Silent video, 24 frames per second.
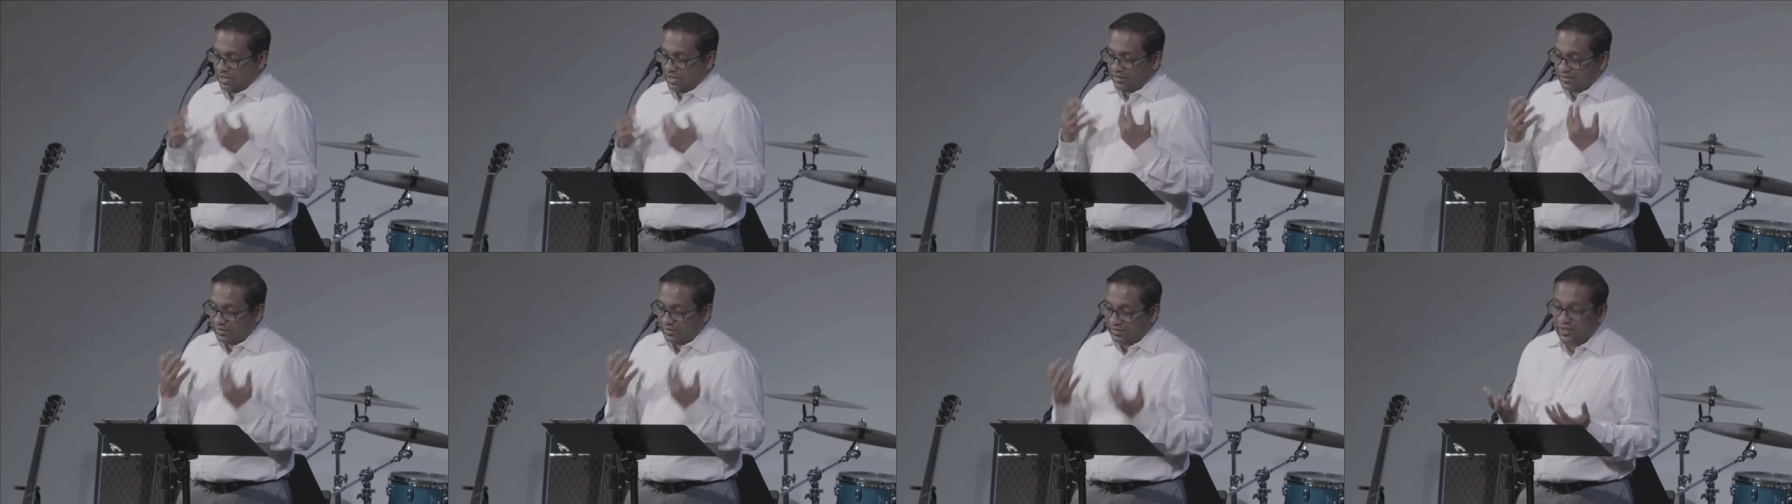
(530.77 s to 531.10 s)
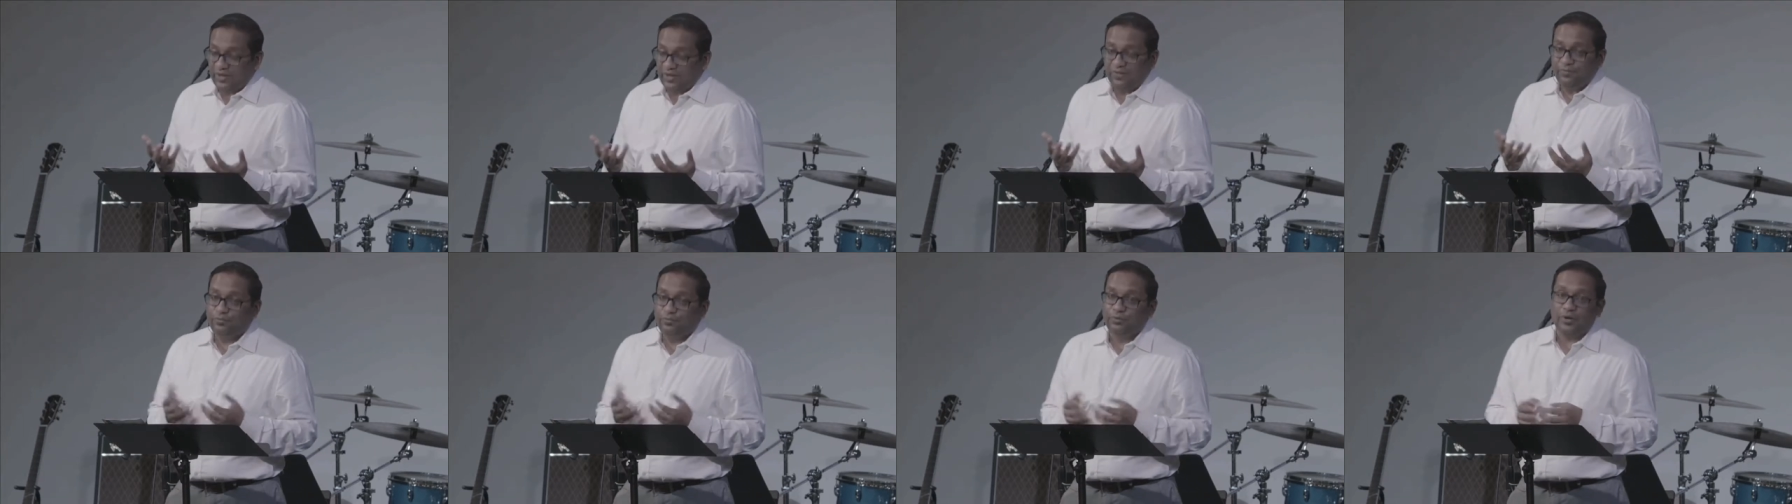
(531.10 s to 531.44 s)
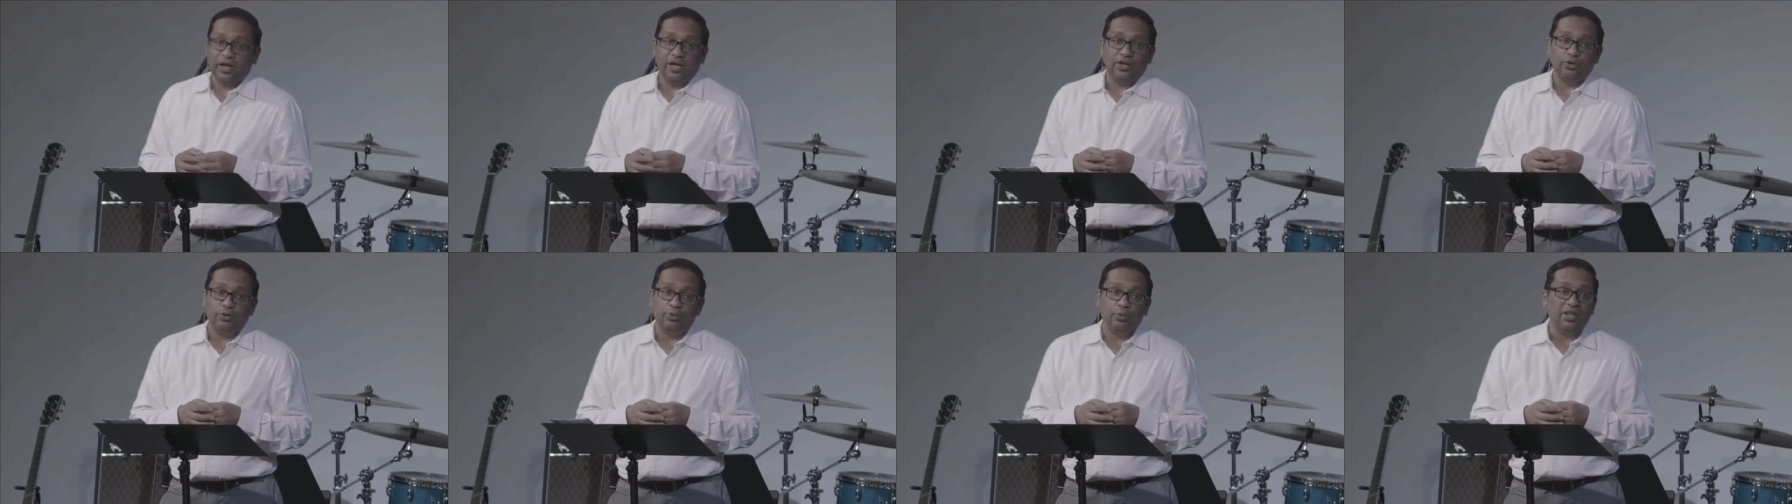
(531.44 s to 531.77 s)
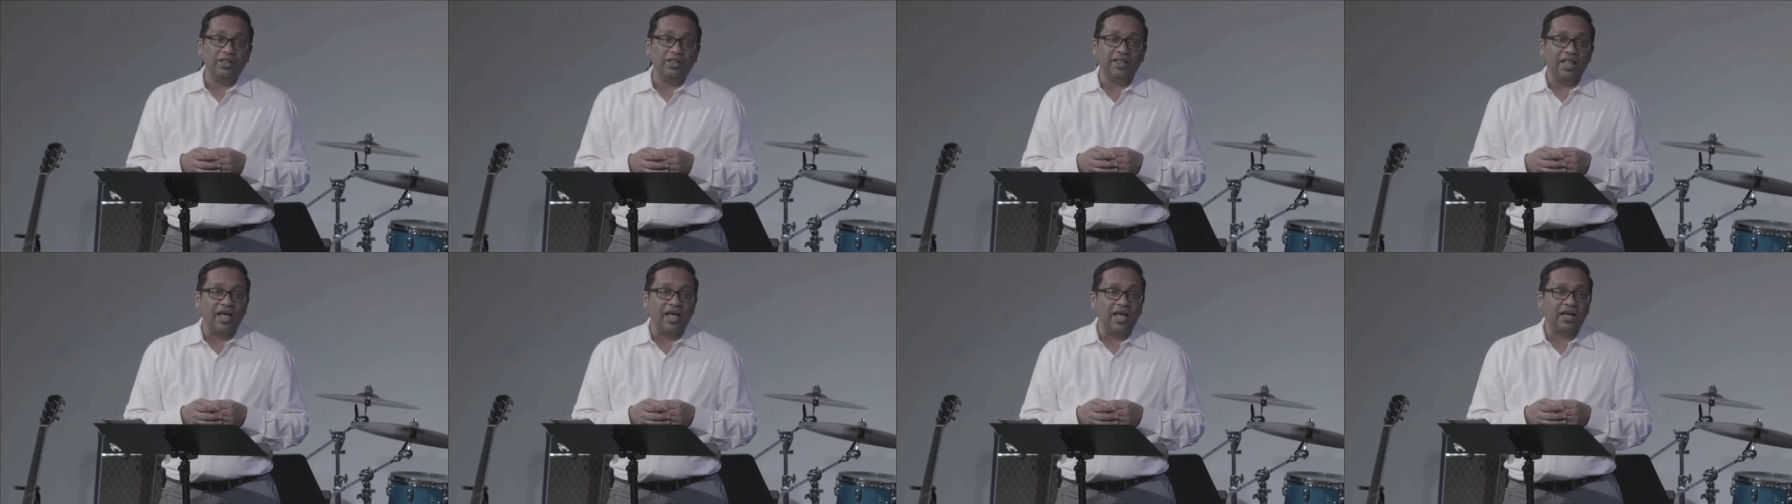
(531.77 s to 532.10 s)
live right or we
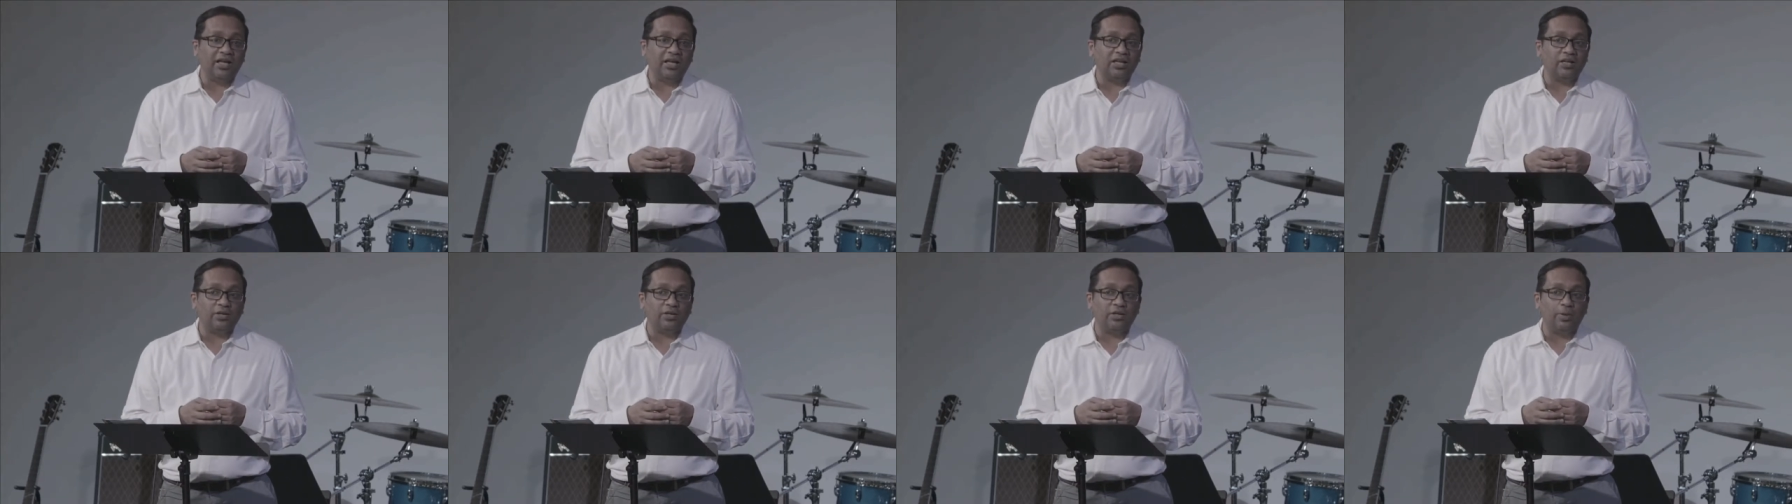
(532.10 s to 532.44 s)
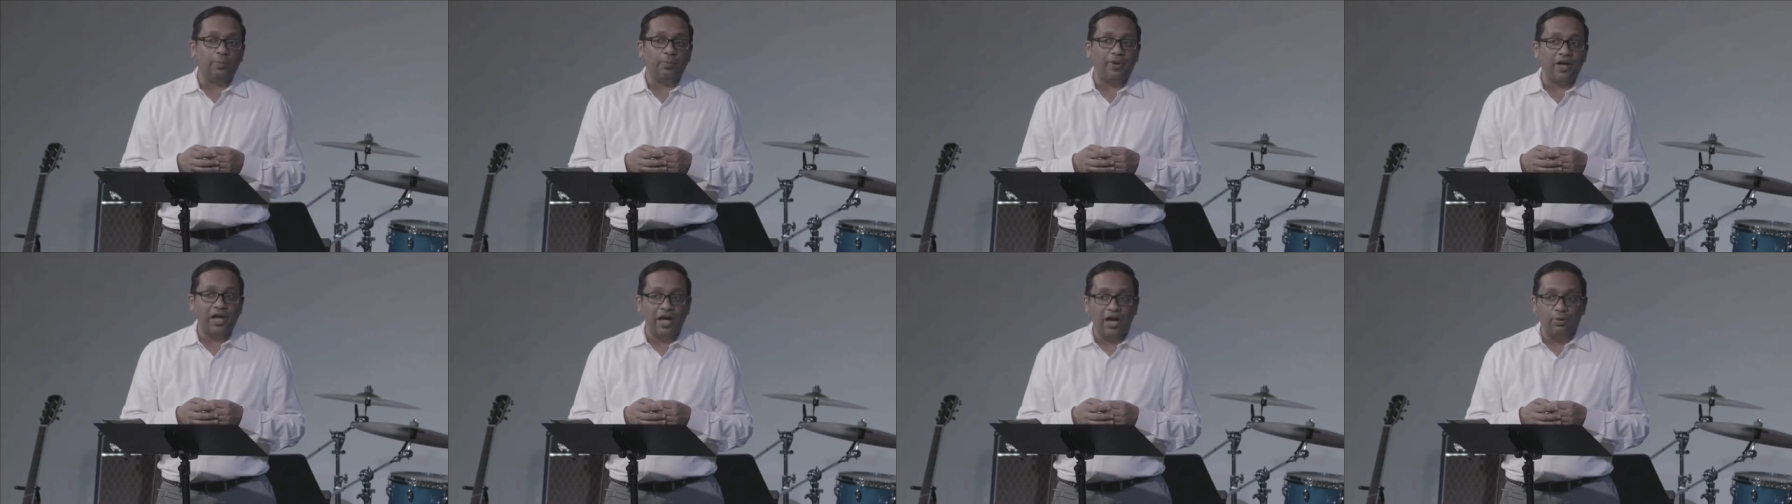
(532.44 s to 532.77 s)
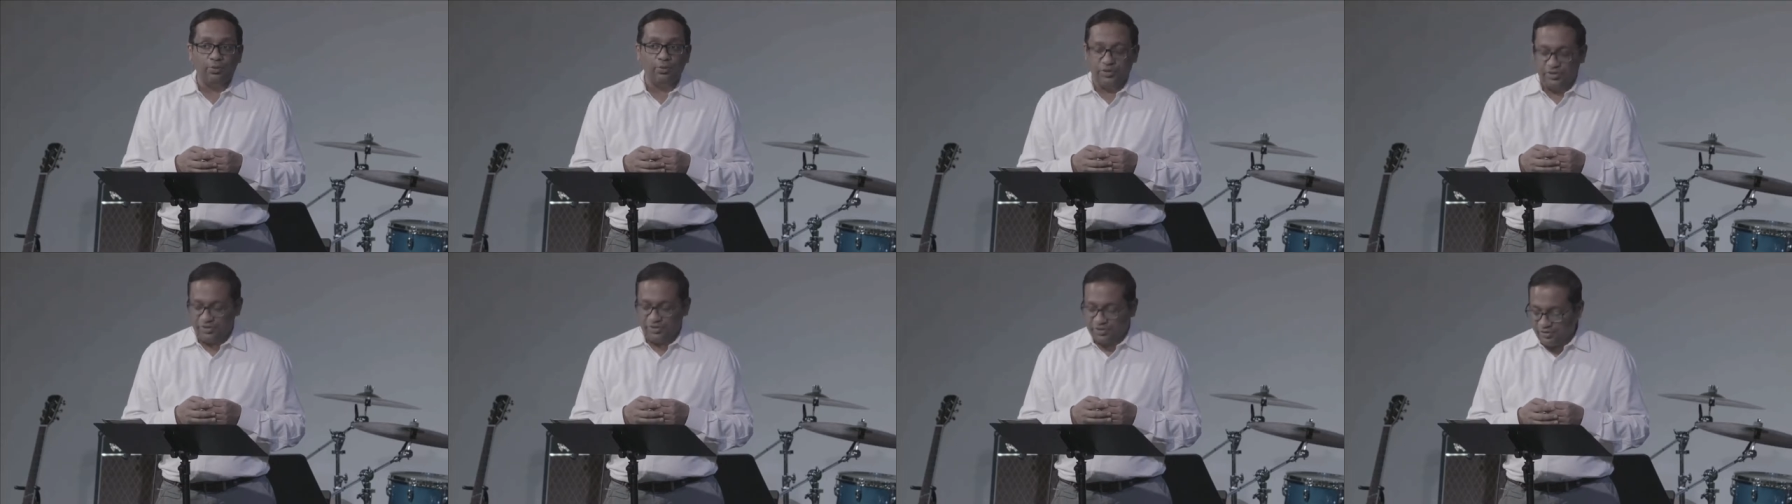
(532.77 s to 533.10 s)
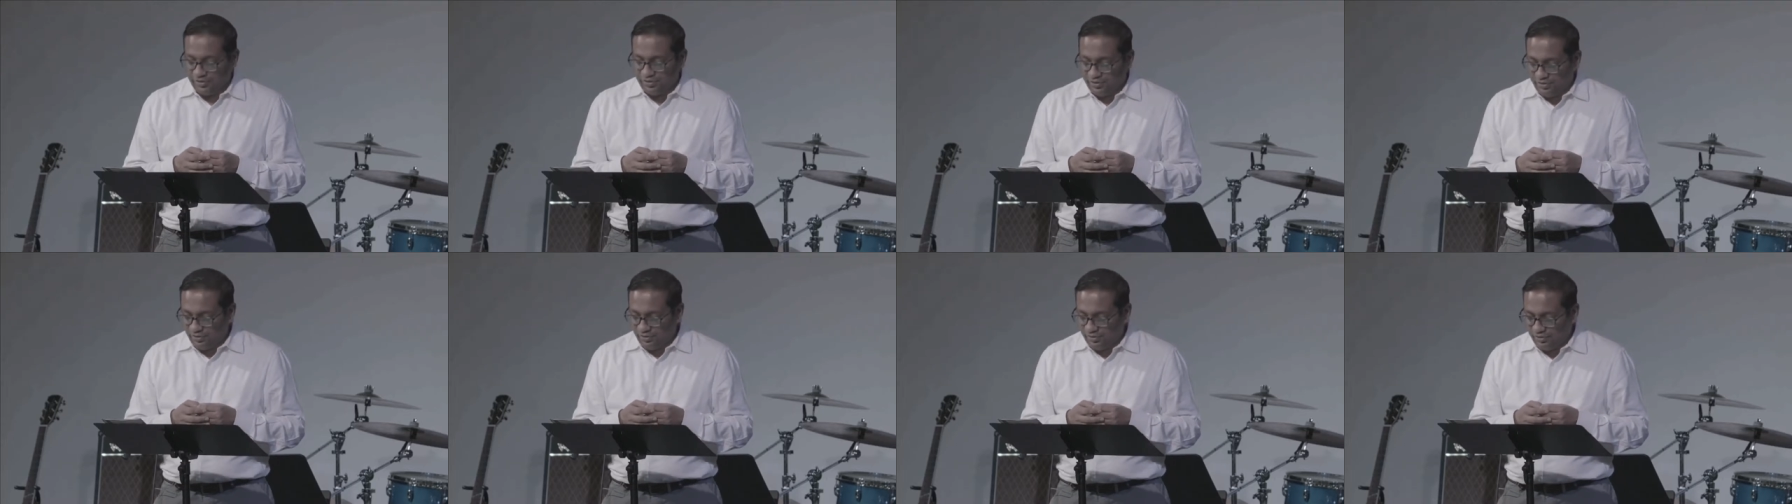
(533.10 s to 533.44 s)
lack the power to
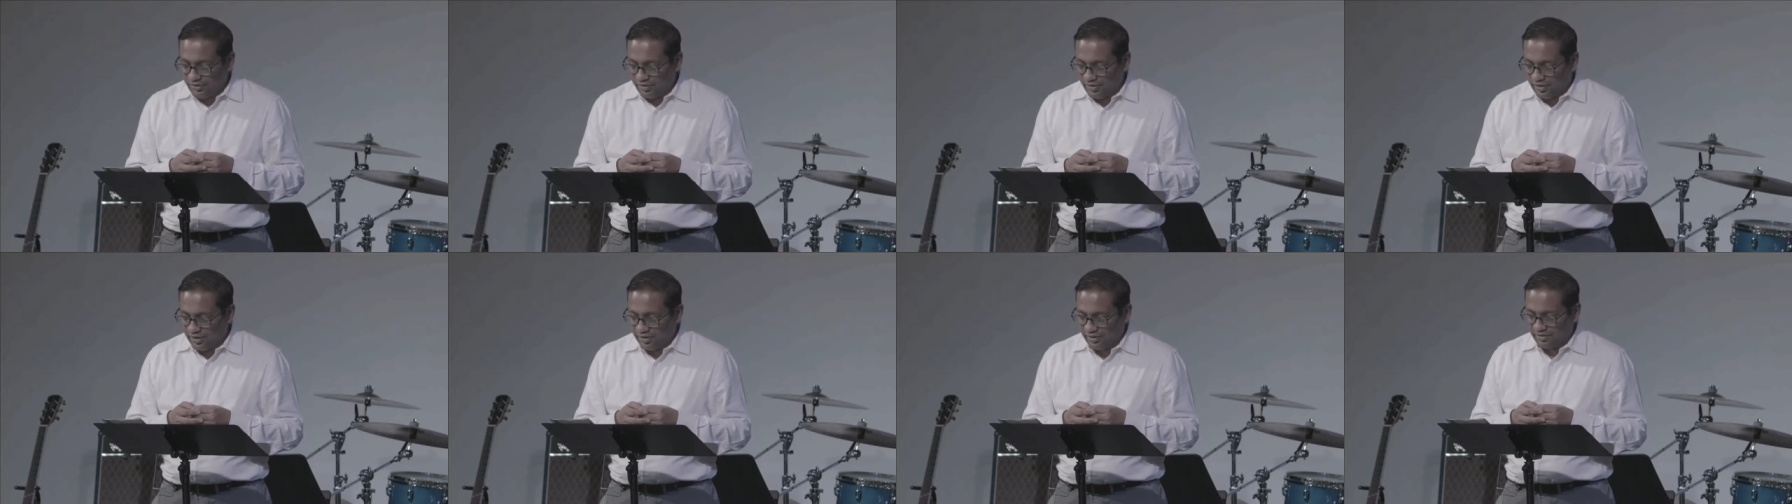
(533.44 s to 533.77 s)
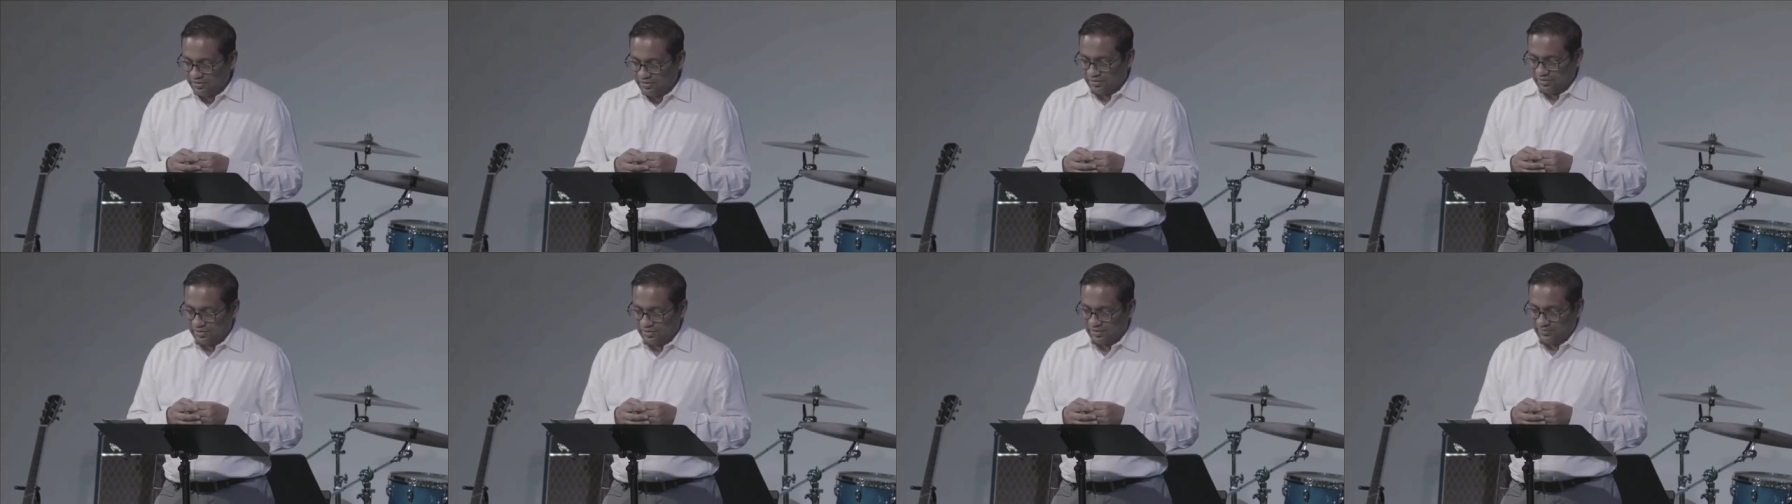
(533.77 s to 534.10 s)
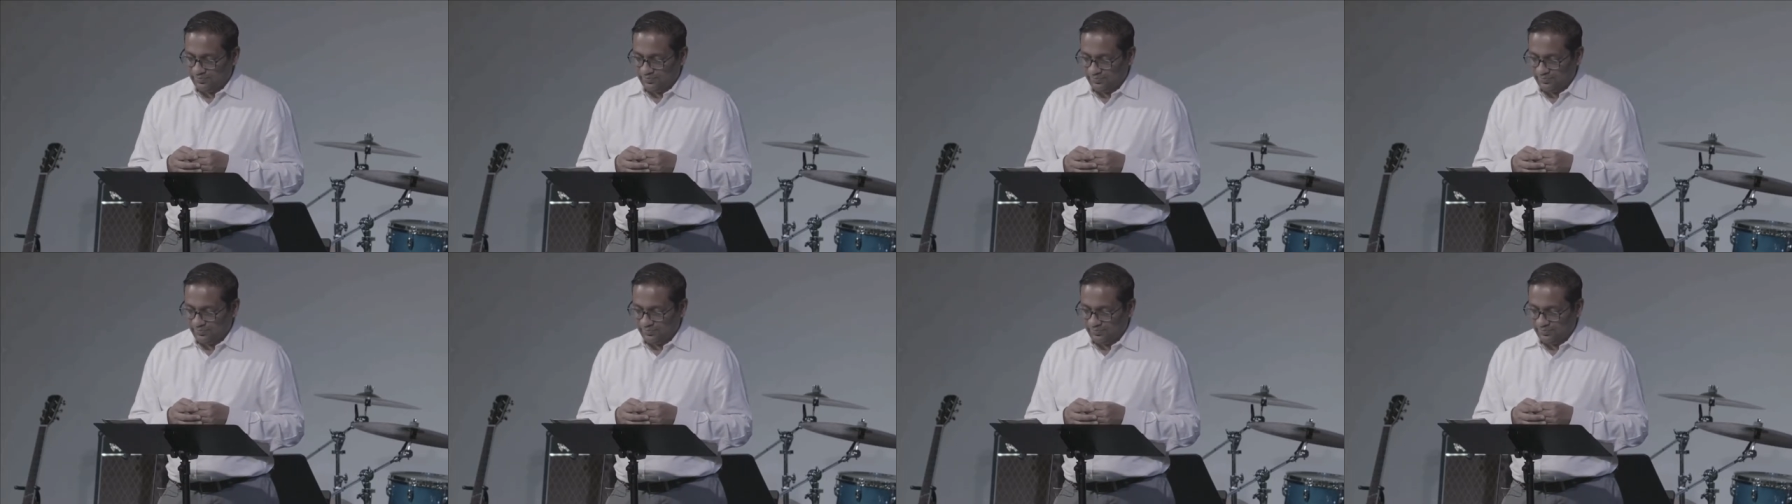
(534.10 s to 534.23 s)
do things.